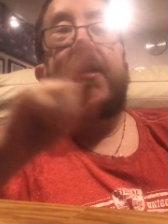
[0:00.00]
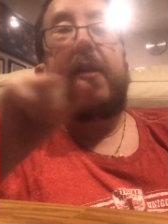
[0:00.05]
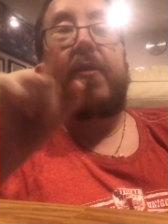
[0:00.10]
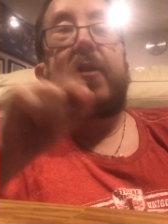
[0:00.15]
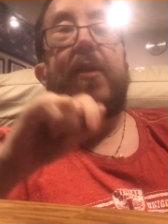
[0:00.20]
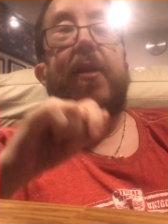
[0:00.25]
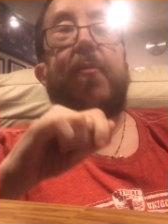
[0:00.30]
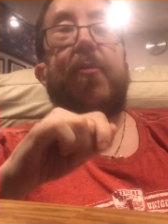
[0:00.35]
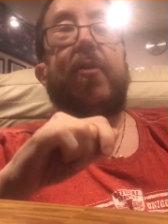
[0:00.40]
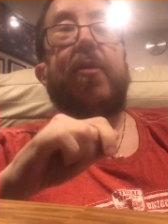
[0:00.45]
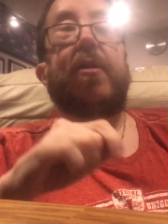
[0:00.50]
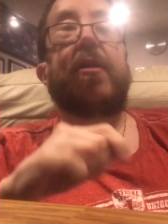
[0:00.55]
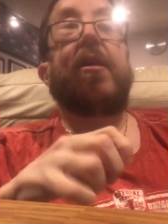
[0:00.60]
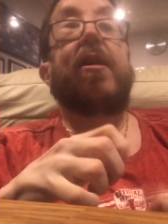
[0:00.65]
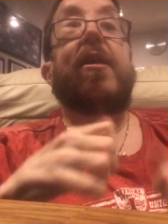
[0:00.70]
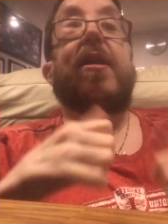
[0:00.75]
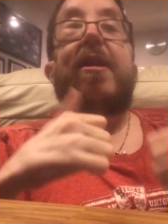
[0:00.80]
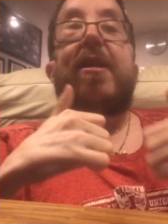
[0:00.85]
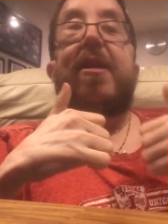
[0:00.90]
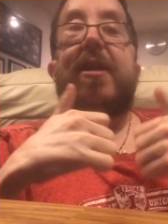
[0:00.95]
not the number.
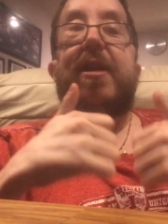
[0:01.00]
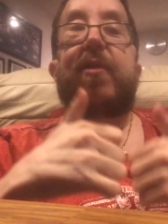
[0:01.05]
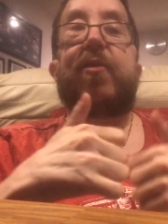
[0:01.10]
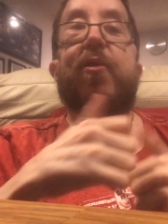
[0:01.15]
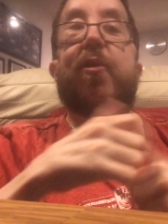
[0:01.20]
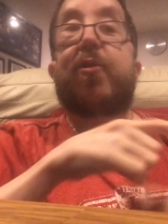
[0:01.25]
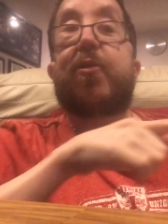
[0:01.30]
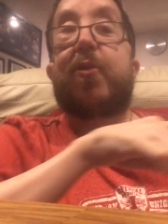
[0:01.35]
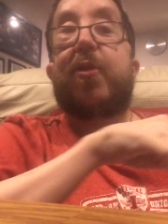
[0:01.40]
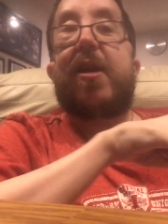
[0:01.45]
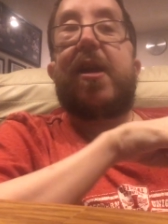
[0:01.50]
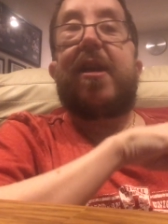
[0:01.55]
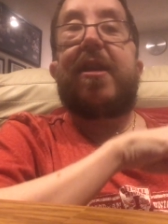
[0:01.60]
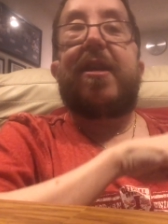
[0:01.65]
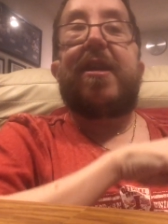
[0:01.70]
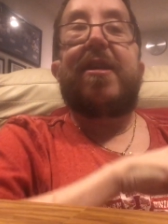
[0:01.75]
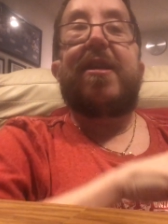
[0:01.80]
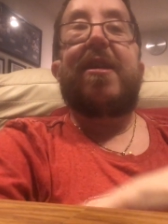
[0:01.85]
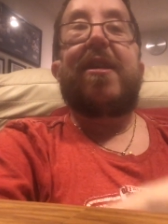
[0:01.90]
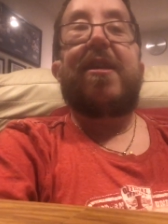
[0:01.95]
He's also got
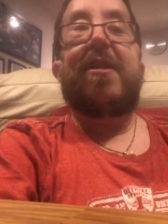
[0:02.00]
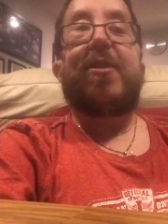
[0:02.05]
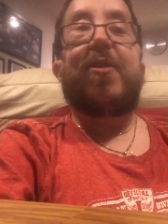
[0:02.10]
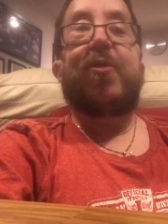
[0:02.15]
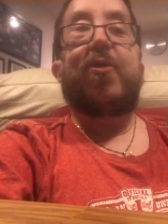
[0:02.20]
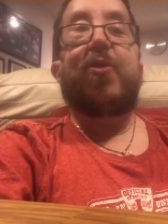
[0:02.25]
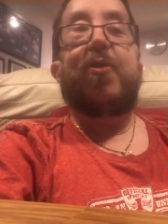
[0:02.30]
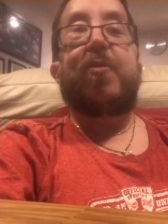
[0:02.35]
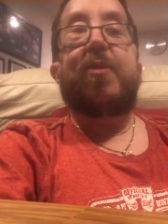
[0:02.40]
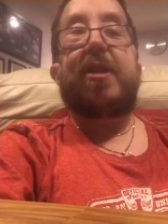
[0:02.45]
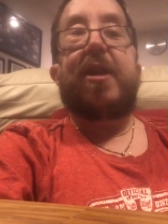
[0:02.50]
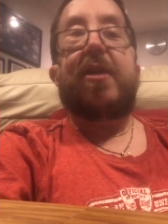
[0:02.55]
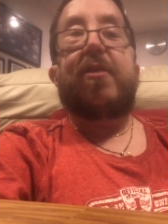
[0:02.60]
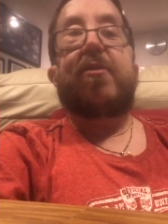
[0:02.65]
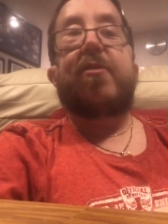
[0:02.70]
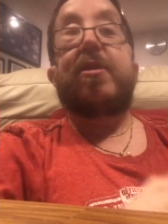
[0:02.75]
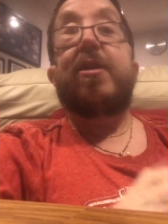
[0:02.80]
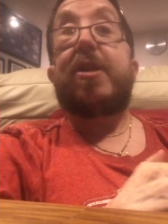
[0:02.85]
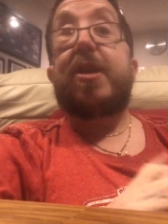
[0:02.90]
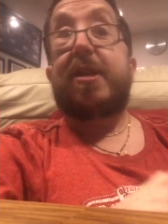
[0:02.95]
a YouTube
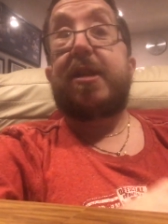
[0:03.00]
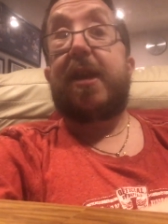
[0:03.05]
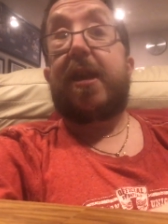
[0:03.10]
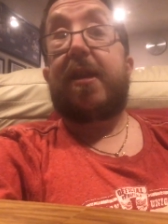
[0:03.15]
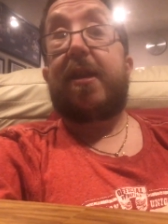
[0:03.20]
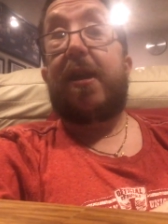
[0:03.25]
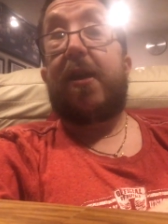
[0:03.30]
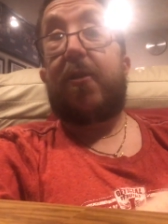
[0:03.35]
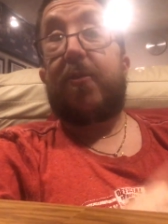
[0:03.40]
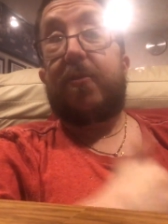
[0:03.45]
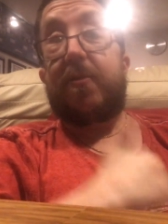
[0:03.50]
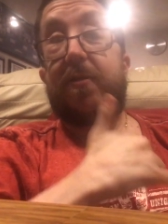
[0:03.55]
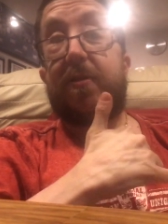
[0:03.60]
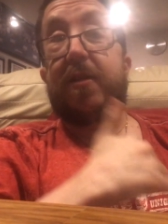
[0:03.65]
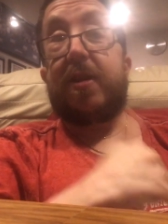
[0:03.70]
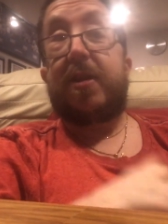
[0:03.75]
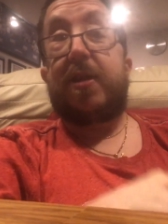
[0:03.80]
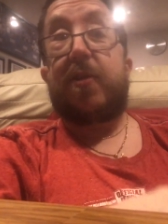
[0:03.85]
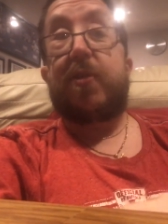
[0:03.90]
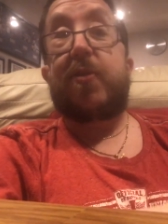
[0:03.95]
channel. You should check it out.
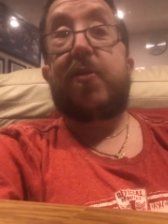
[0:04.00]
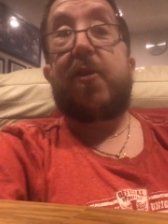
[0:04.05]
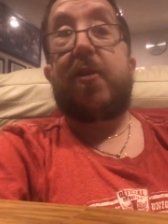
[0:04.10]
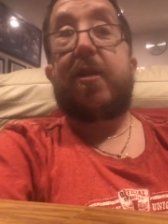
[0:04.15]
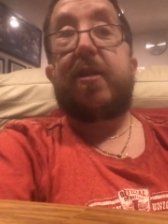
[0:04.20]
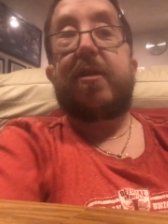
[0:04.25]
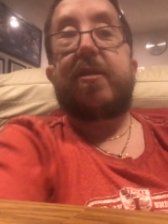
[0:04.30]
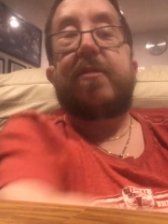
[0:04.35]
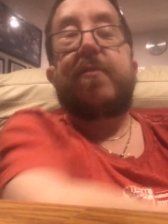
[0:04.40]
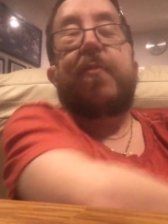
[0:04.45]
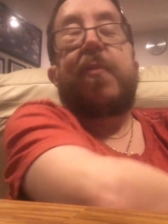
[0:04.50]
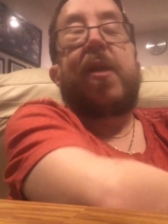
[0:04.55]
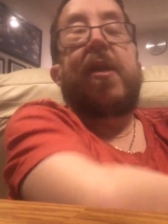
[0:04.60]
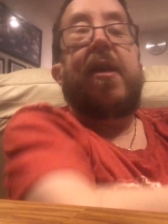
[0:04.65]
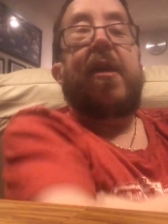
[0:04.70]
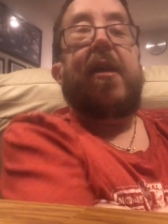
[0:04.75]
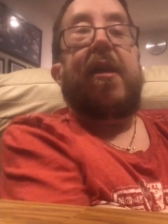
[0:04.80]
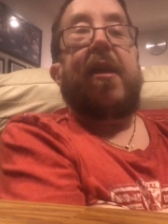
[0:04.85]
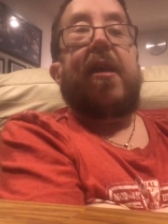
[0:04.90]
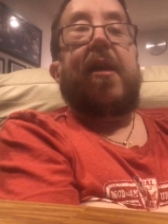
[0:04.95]
He just started it.
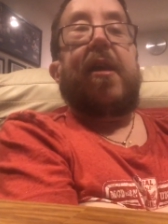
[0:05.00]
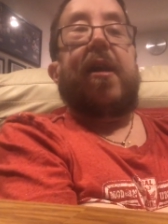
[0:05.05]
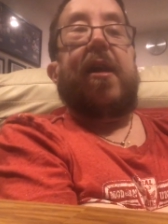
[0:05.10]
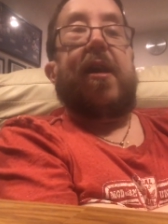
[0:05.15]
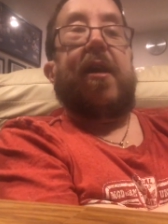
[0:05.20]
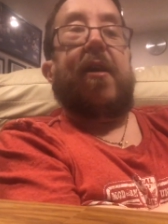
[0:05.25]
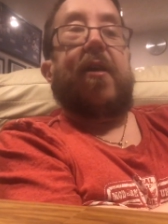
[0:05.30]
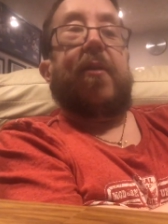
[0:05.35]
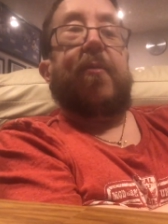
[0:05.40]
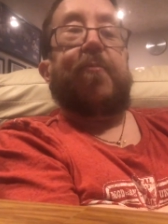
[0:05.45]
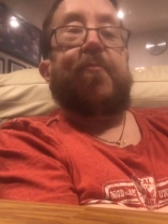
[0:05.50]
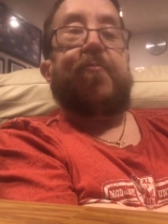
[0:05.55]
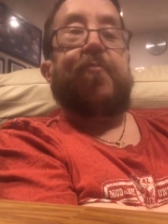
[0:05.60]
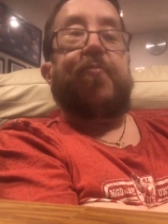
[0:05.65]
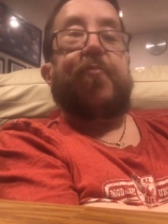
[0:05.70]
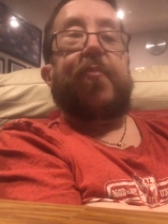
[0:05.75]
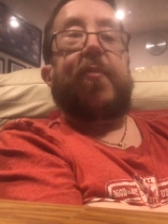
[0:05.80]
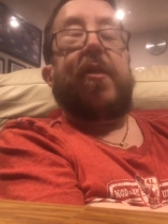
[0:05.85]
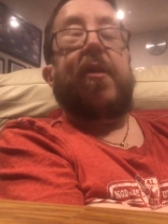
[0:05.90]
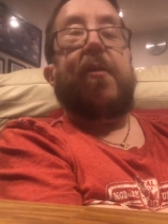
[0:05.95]
Um,
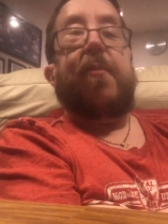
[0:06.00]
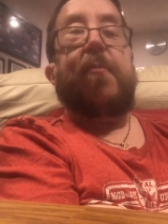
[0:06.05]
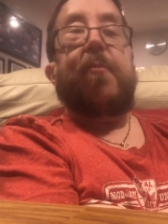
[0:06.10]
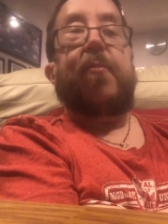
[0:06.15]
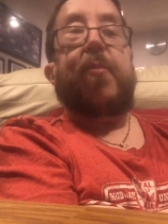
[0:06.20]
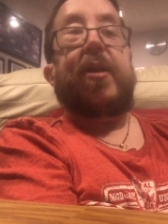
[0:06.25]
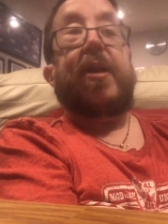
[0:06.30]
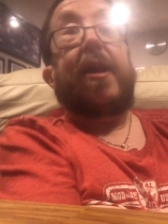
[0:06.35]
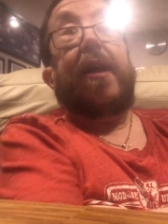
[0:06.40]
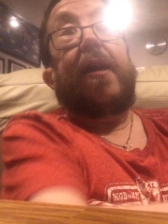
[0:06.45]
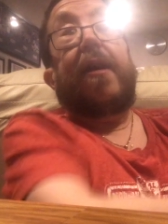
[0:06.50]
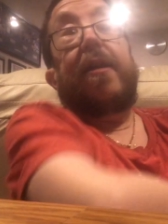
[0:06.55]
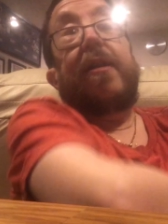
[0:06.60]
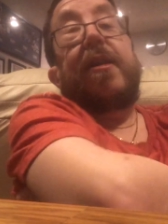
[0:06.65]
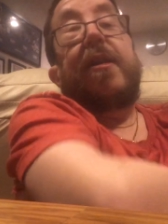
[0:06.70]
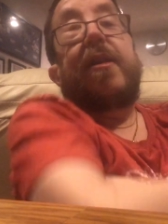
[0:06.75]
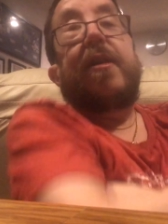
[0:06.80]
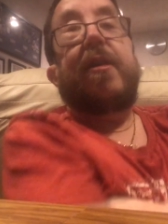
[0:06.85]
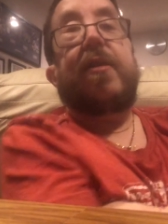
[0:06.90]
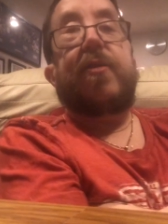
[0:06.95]
but yeah,
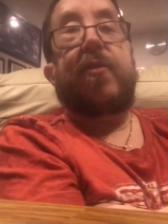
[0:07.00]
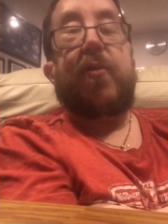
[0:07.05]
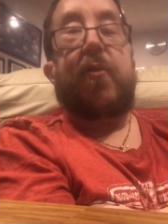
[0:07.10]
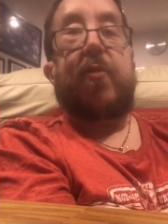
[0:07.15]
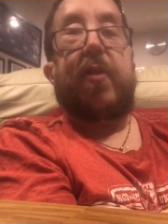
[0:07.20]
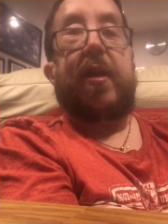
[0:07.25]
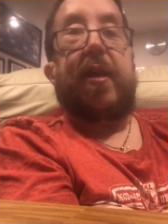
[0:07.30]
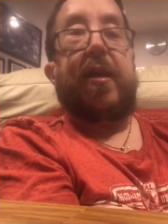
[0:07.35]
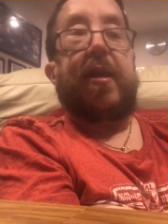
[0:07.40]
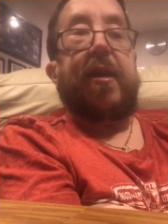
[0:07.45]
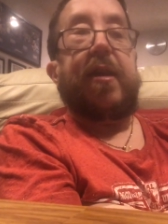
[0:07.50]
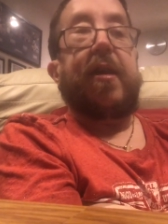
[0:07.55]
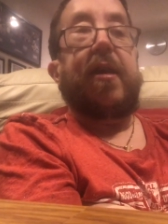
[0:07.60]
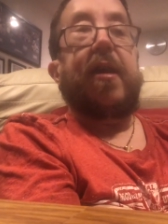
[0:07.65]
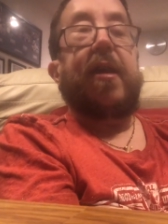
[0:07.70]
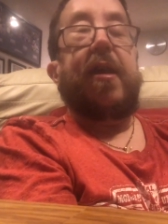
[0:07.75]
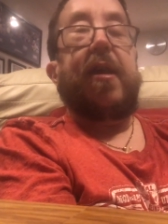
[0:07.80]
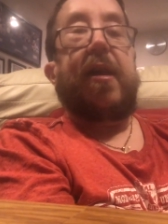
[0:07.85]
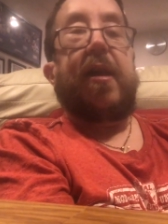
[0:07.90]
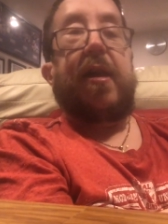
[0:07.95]
so like,
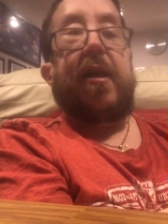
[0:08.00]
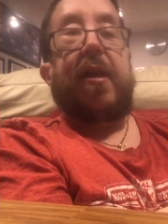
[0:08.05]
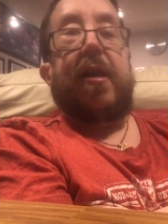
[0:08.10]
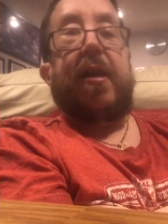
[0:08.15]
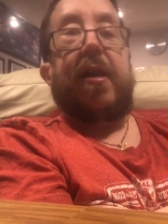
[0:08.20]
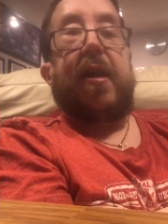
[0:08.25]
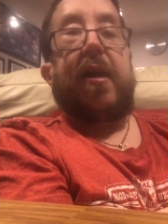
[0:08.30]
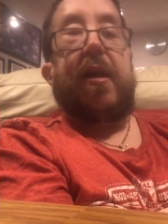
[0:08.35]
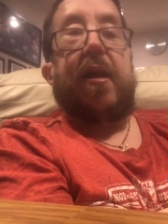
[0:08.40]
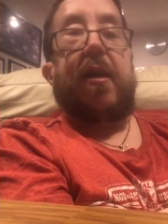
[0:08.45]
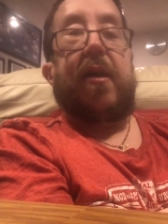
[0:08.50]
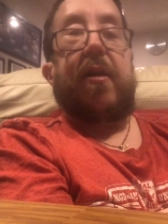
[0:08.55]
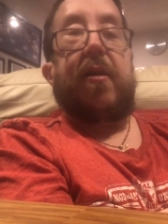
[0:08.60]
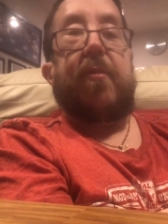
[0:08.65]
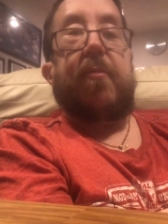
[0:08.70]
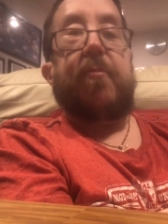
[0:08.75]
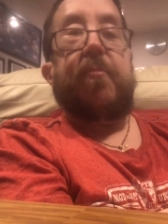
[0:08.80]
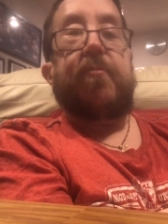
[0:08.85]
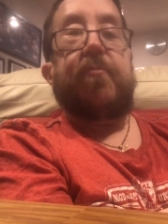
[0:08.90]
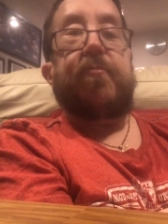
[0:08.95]

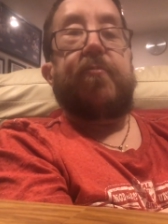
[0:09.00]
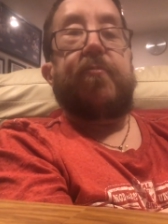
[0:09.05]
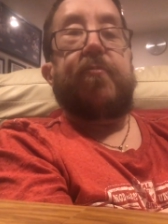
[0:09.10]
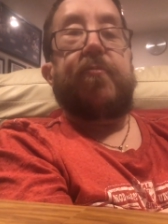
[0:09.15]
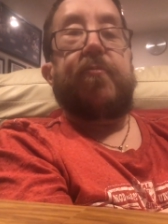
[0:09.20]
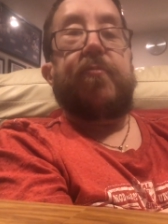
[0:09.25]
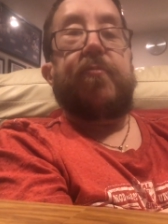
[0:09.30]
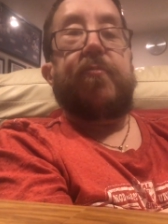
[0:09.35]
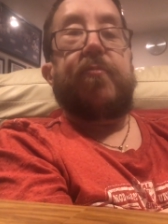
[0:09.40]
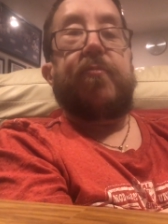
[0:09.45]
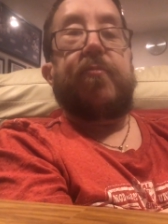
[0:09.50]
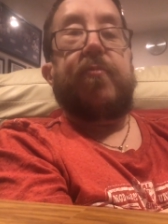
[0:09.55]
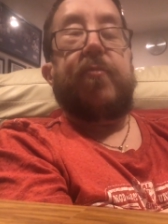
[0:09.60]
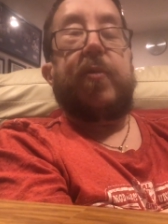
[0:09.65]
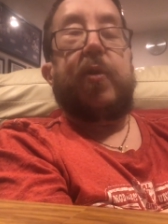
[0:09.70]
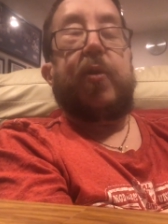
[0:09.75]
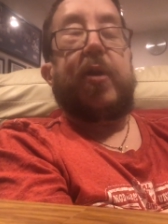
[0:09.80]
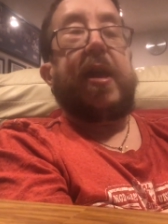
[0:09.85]
um, you